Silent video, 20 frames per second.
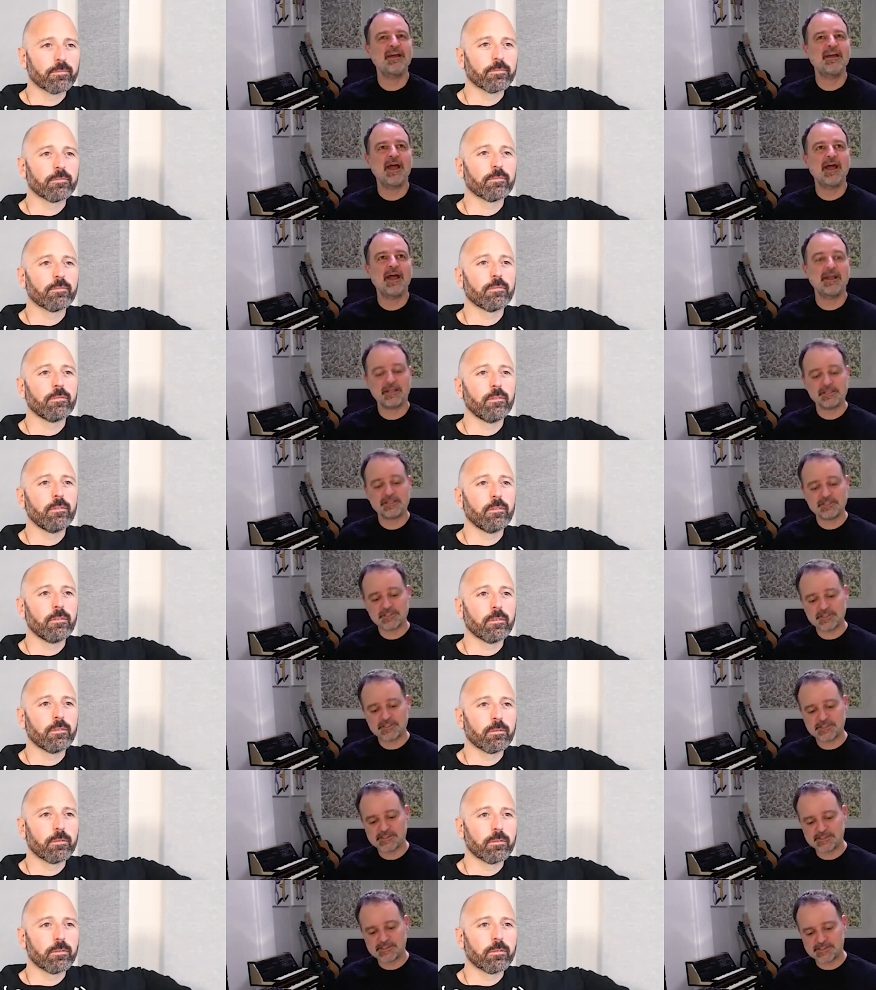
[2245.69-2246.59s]
Speaker 1: and not
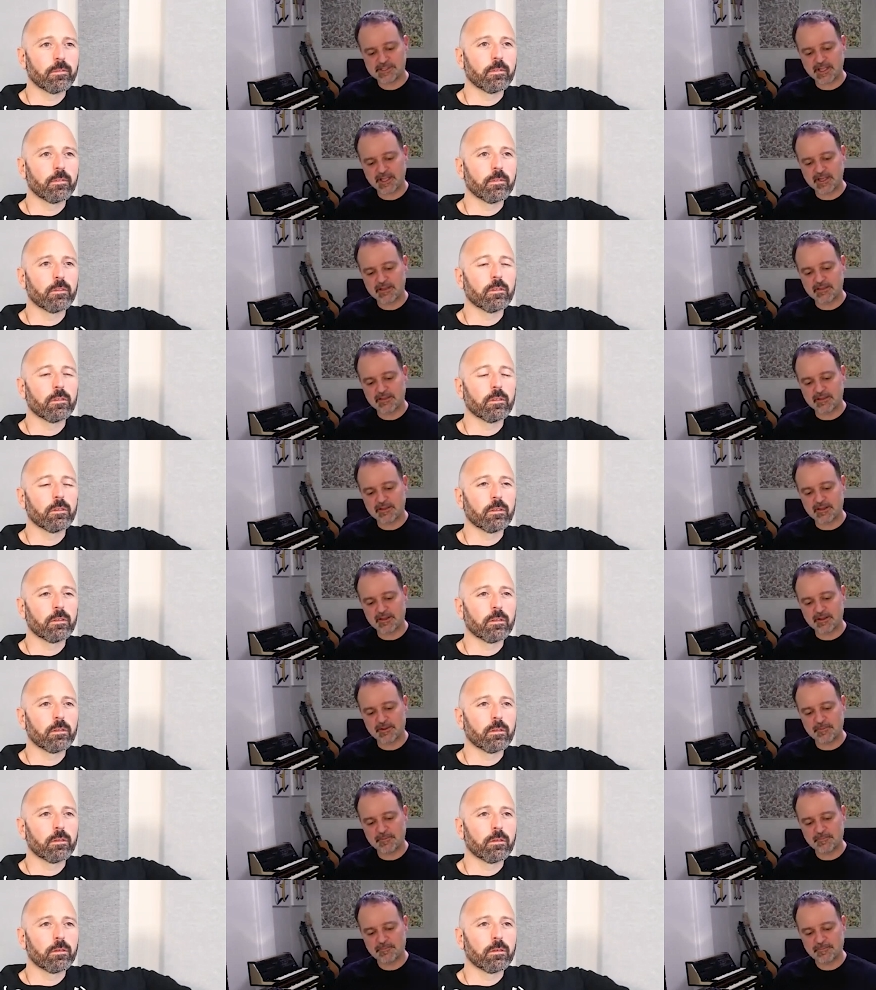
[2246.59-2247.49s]
just seeing
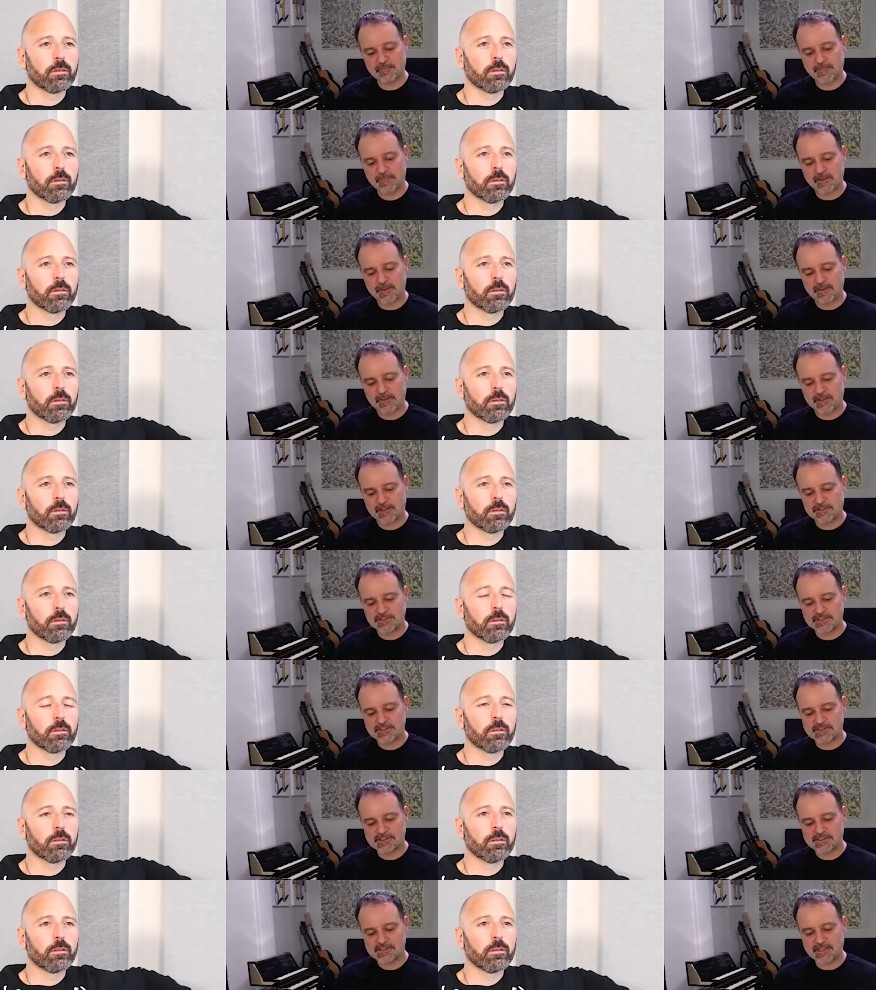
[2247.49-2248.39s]
the not
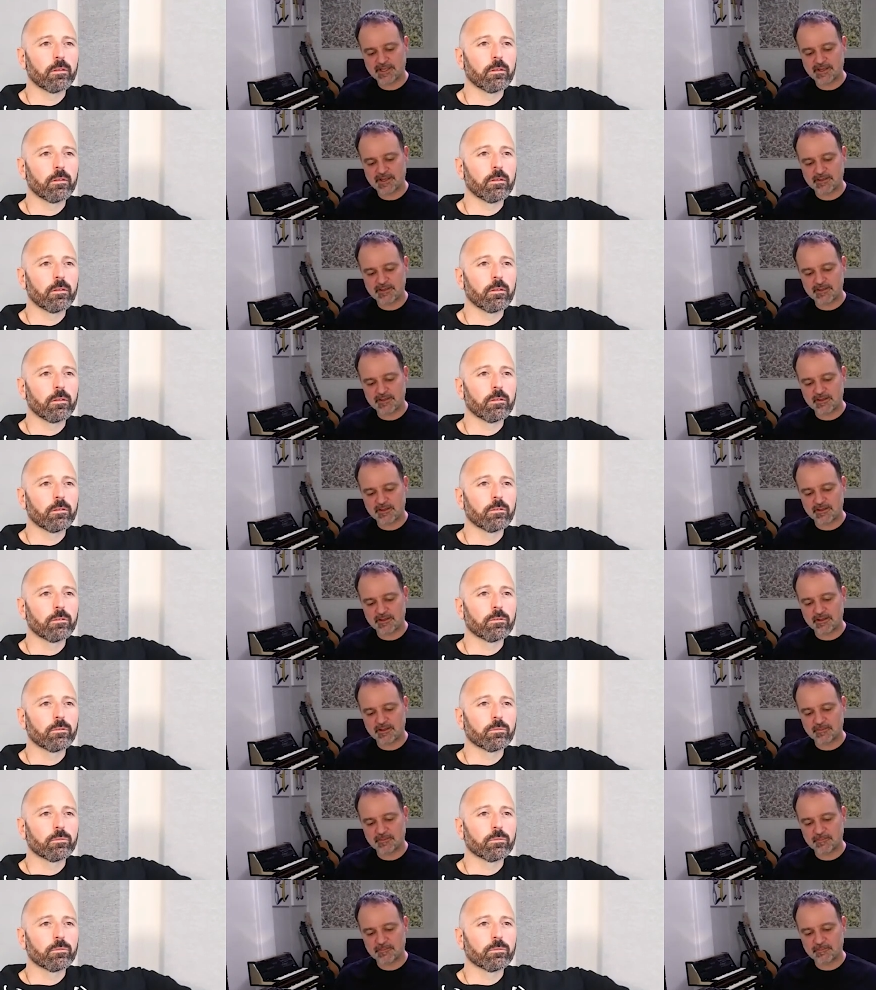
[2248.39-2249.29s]
just seeing
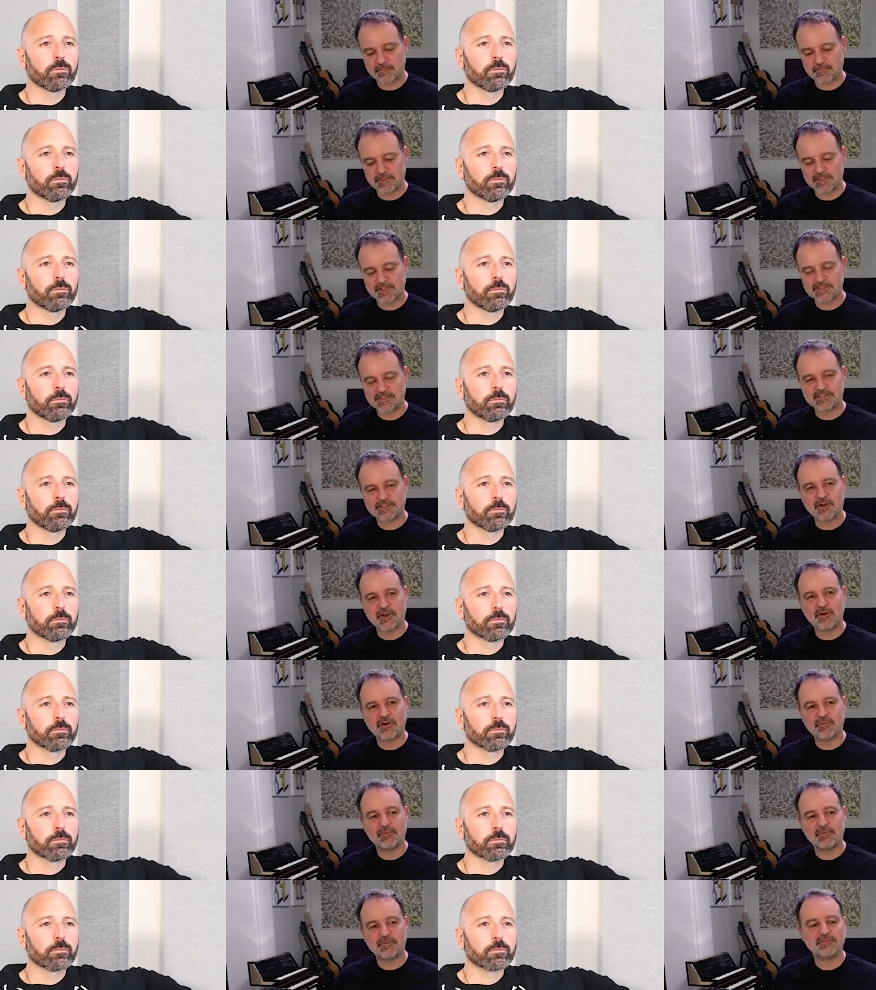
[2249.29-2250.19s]
the the
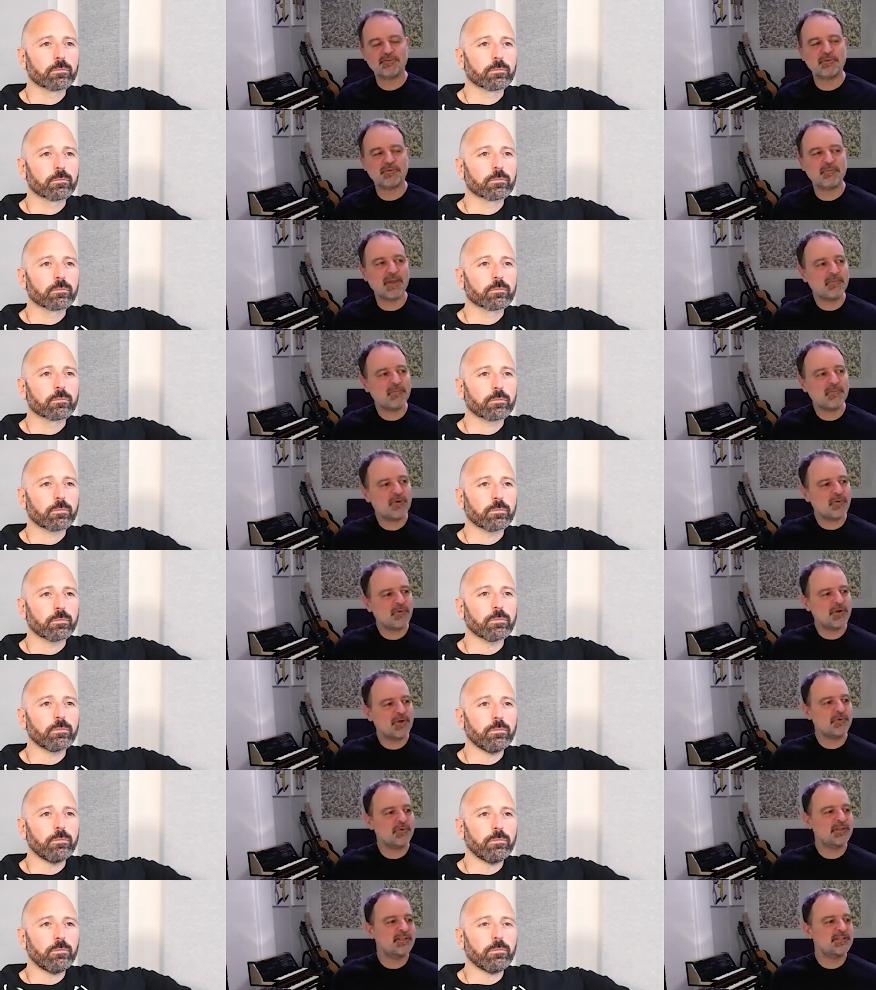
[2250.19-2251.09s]
song, but remember
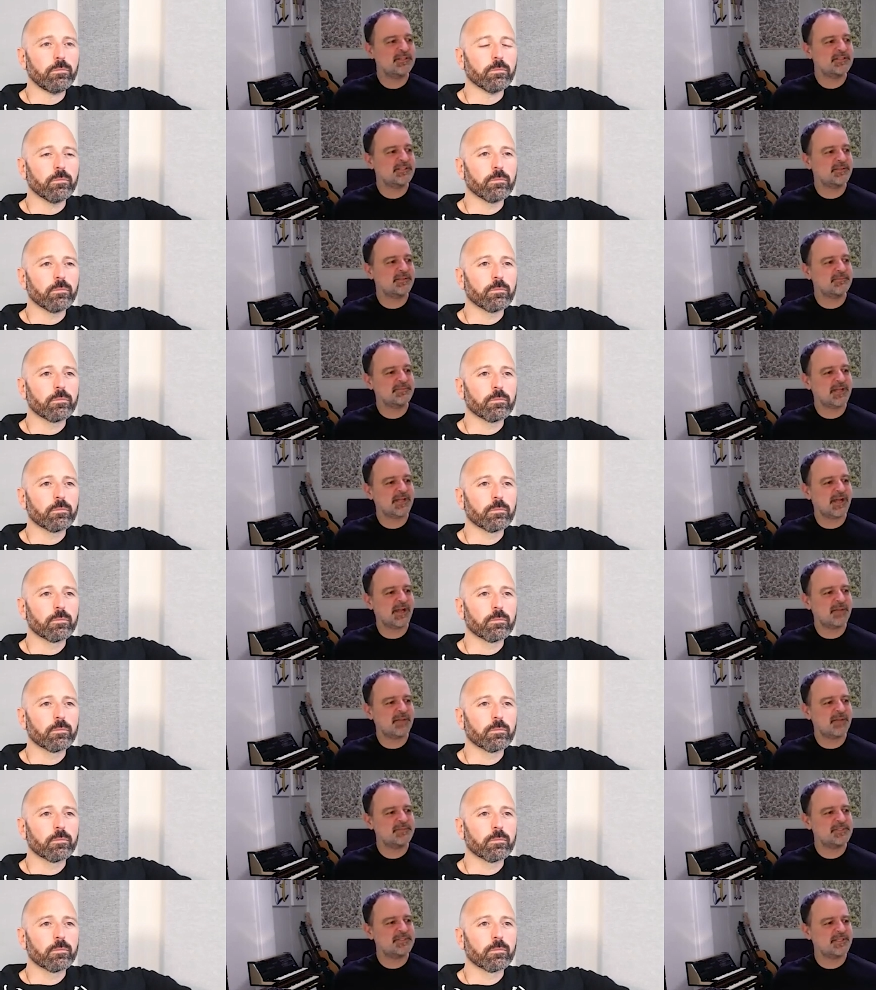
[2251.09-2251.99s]
when we did
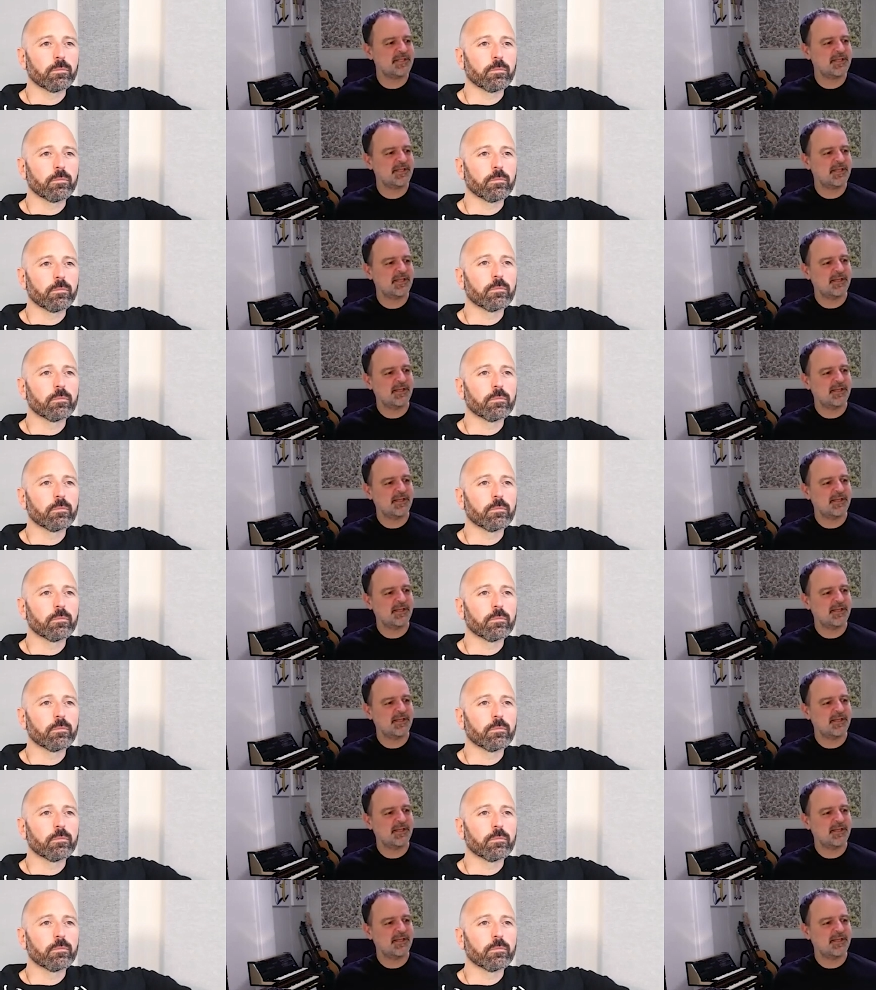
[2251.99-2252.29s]
sometimes